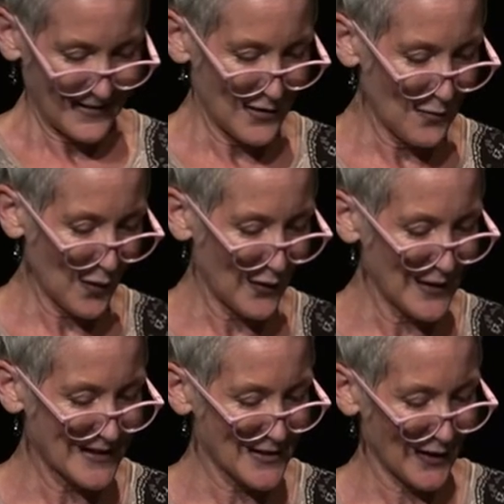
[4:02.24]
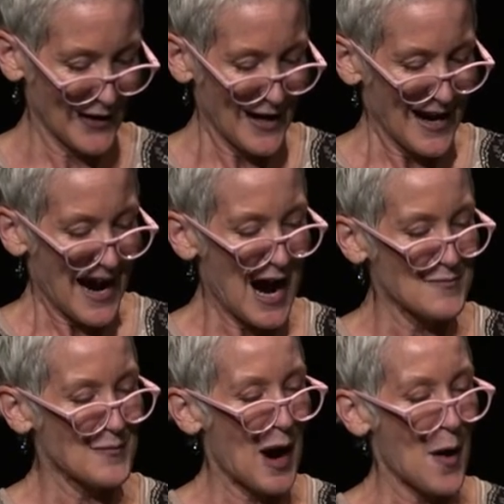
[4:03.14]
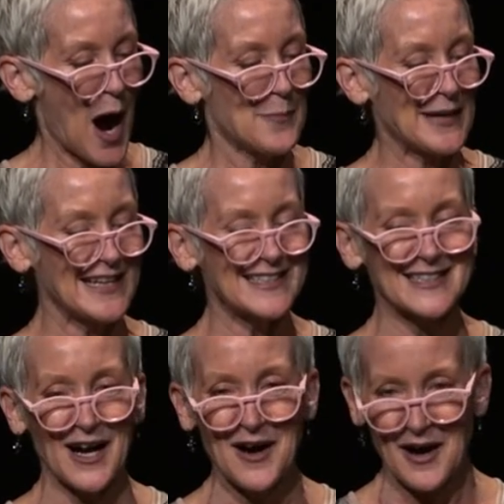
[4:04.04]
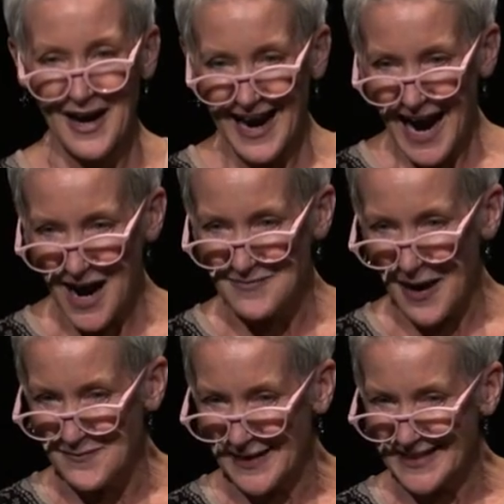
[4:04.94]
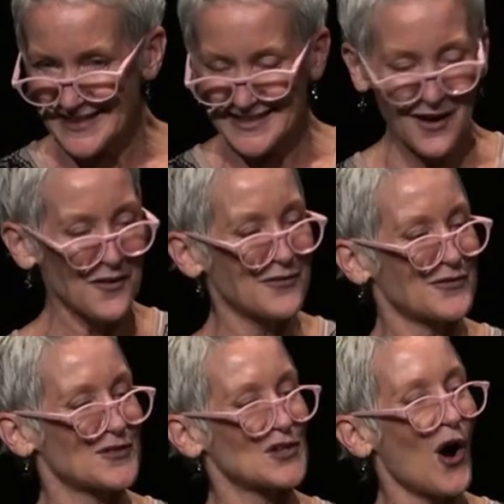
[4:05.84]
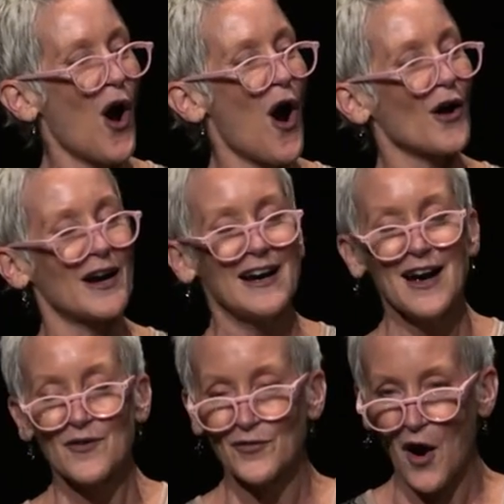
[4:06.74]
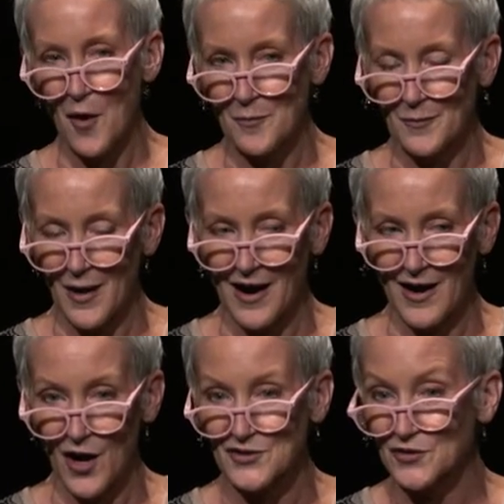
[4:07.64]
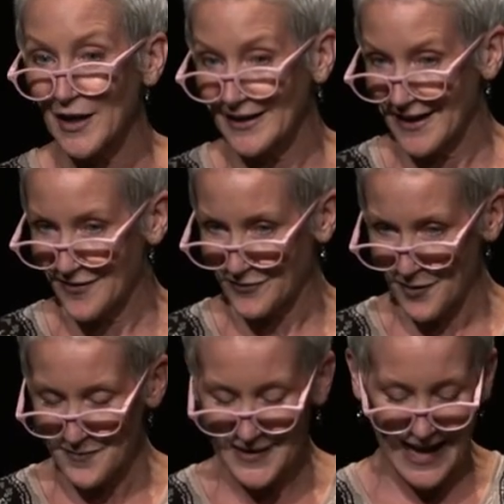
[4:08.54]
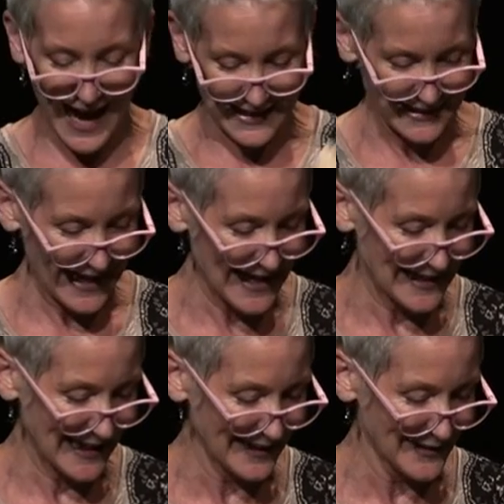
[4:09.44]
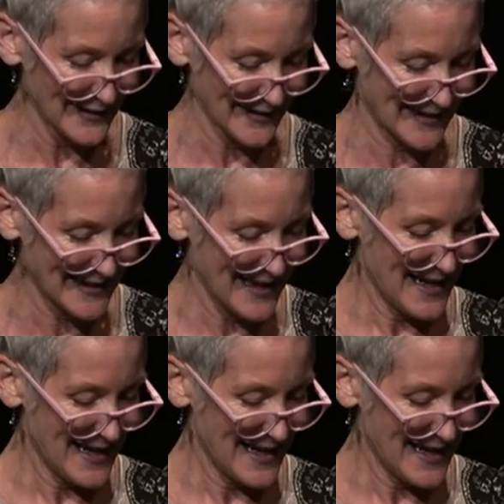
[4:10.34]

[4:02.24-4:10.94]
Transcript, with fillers: No more oyster um, a, a, piece, a, a, piece of chalk from uh, Australia, from the Adelaide Hills